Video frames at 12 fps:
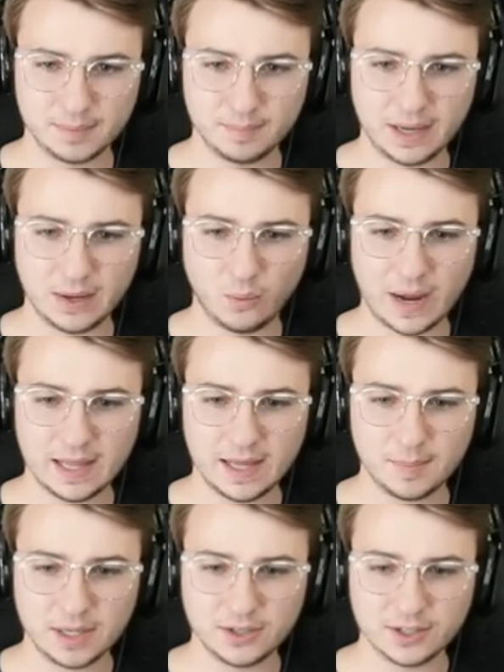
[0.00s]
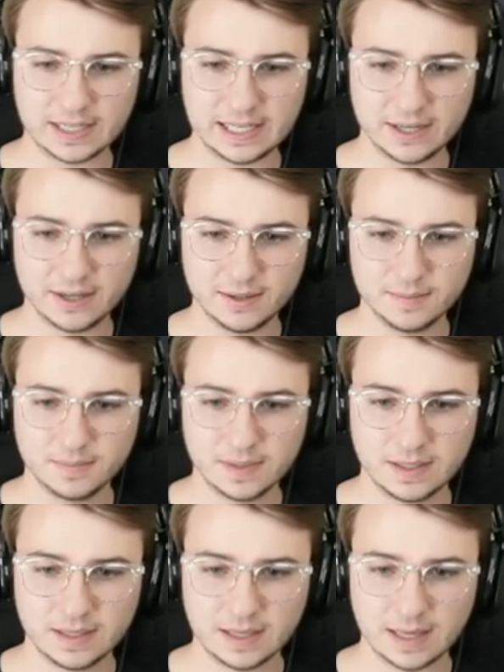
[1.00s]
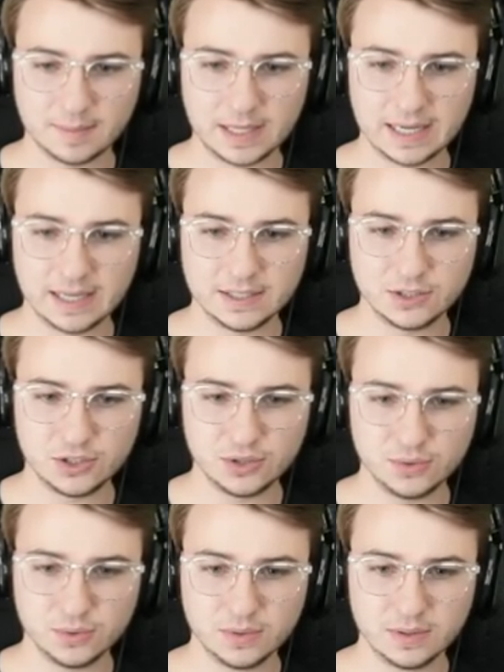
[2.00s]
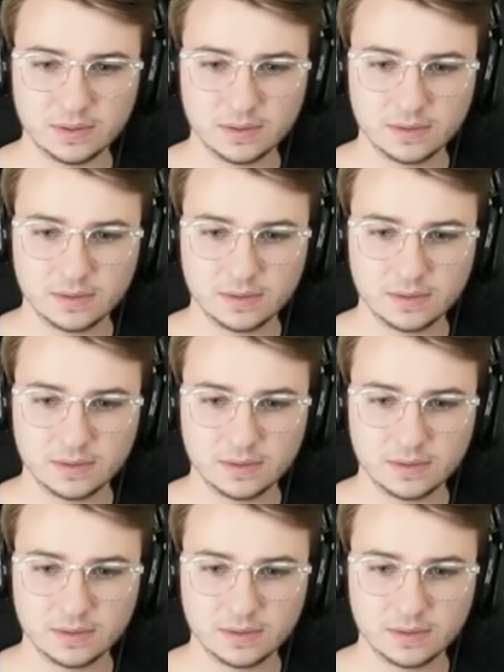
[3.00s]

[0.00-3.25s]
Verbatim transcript: But while I'm under here, I'm going to undo